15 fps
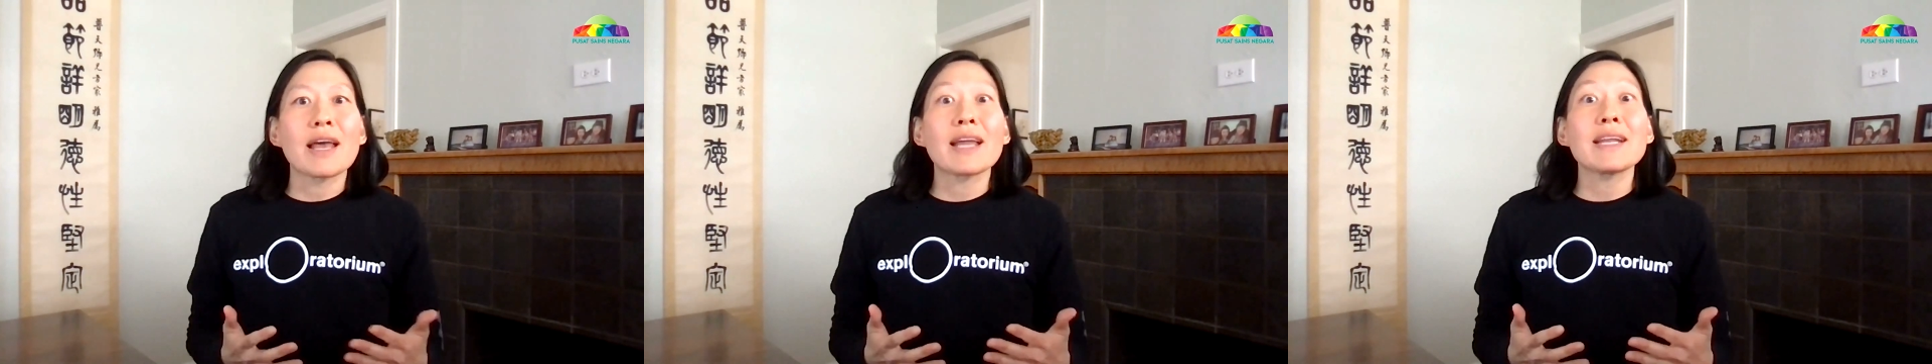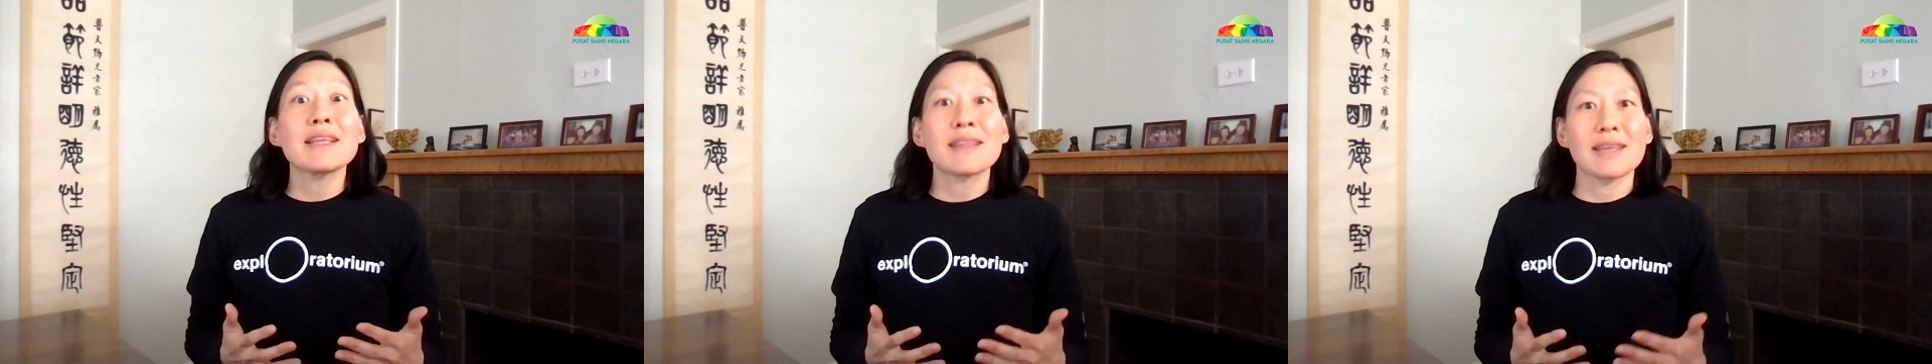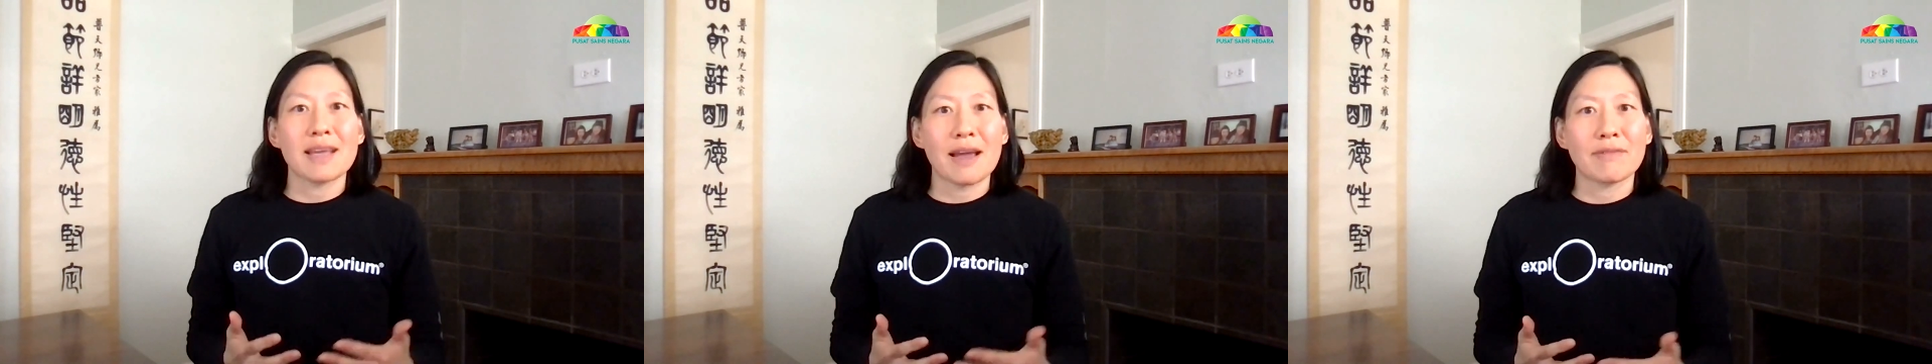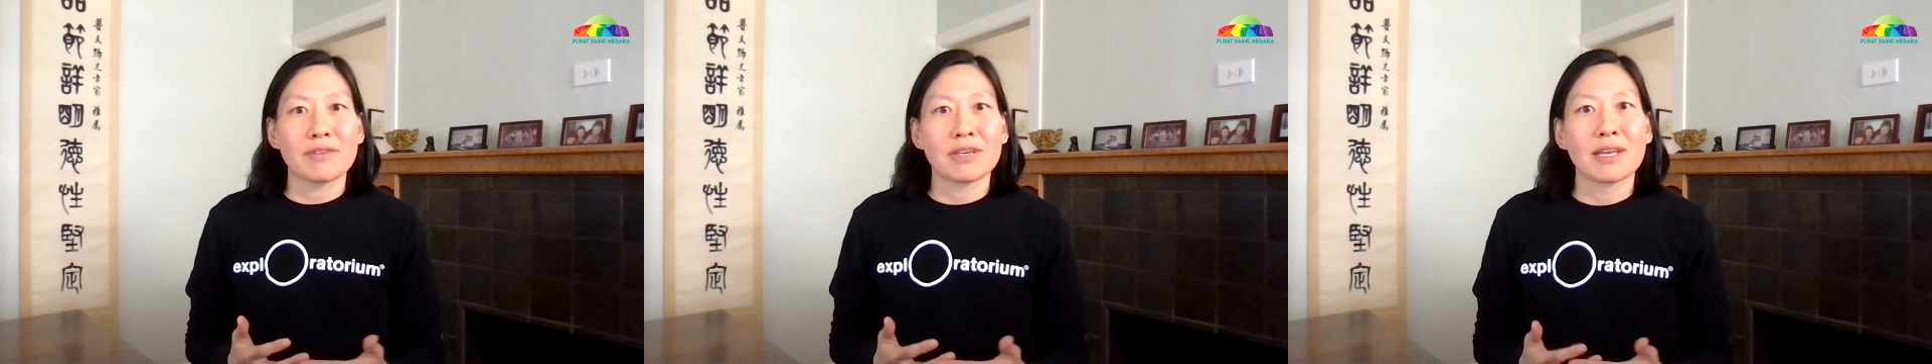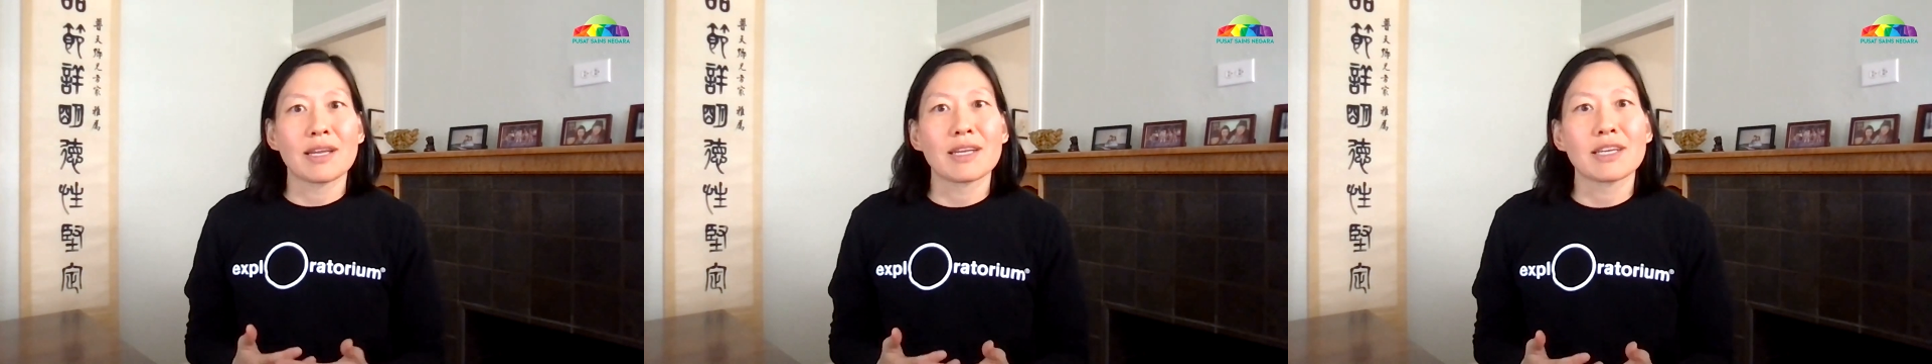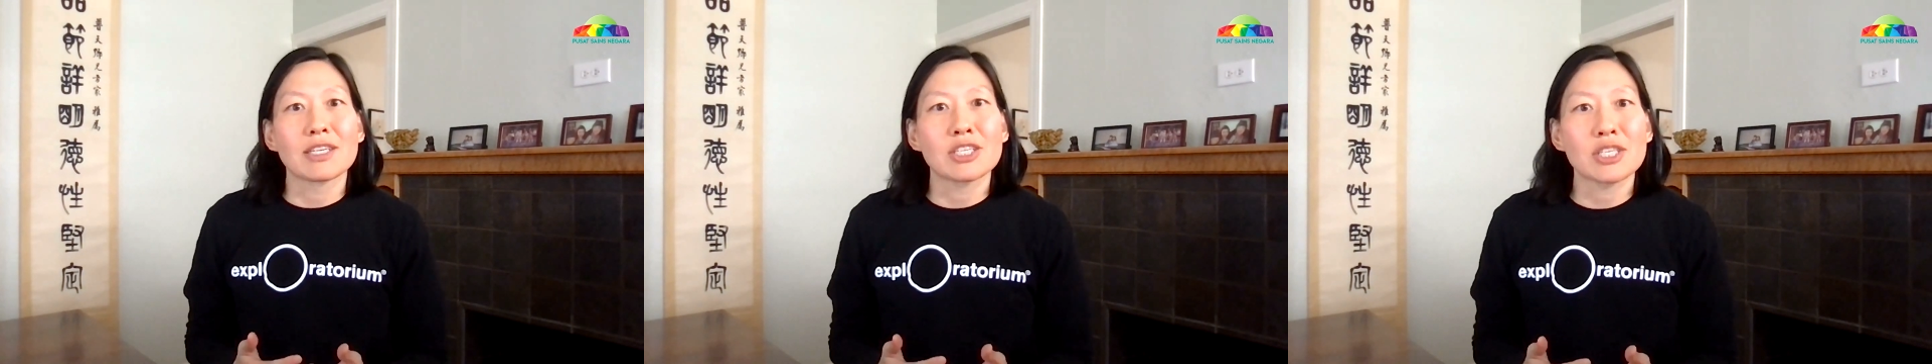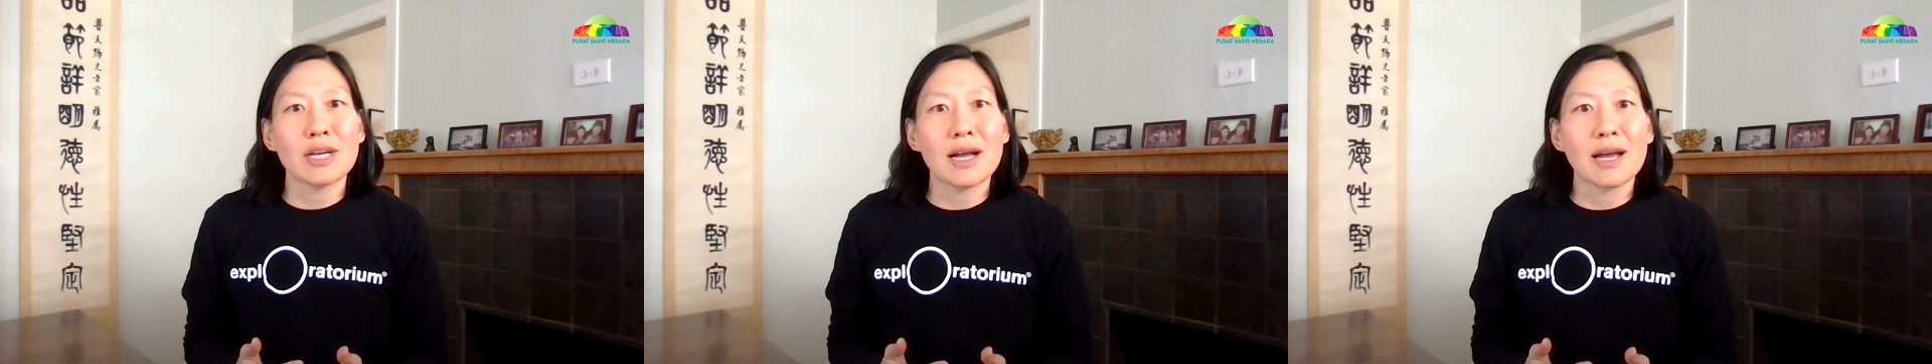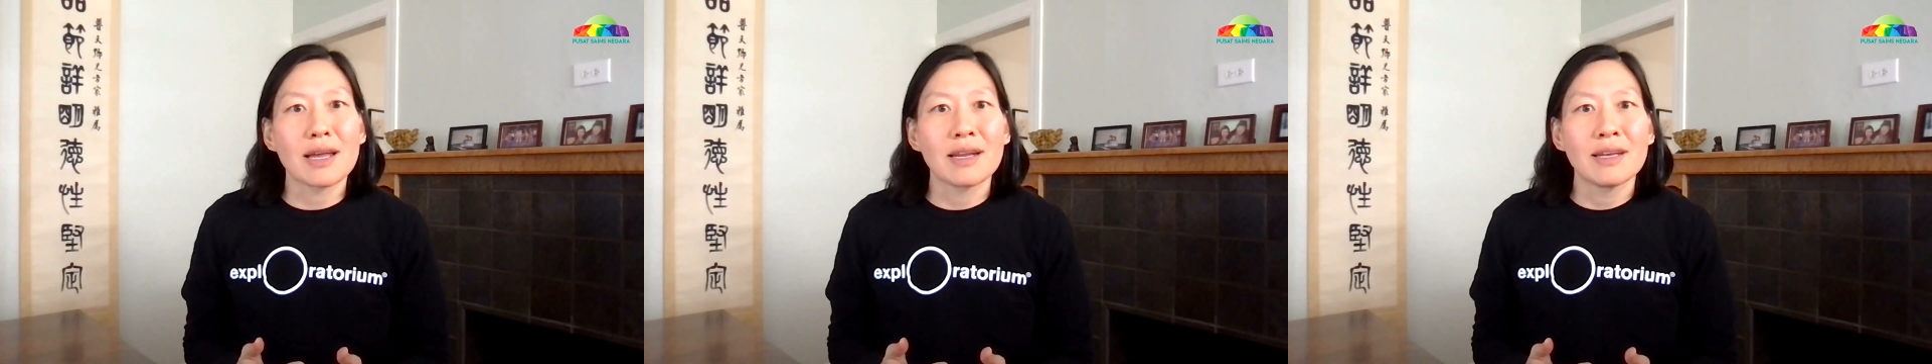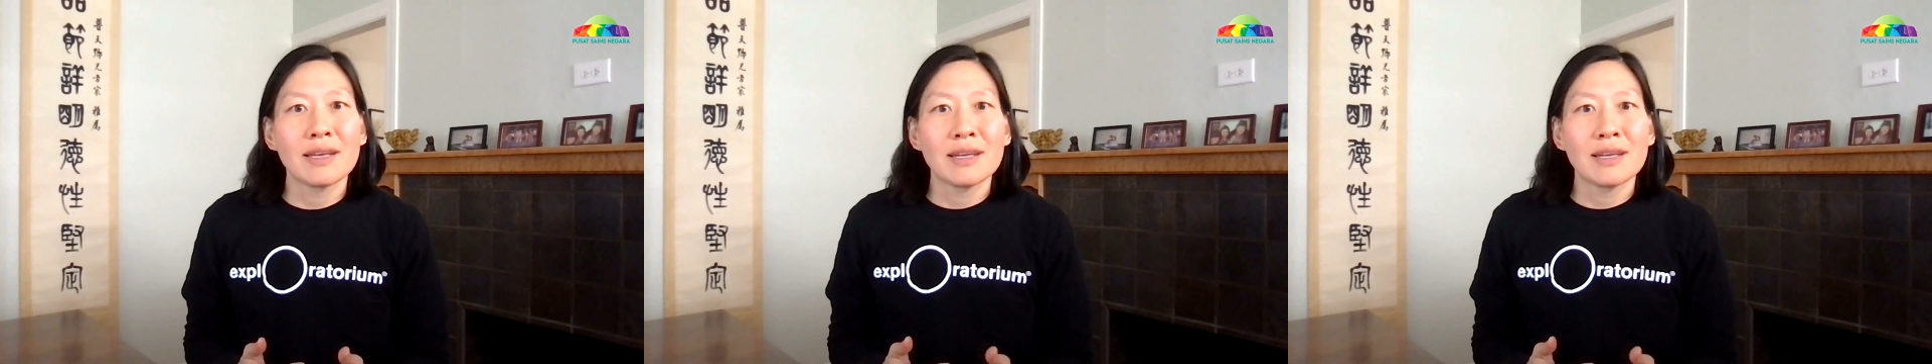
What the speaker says: anything after getting a shot.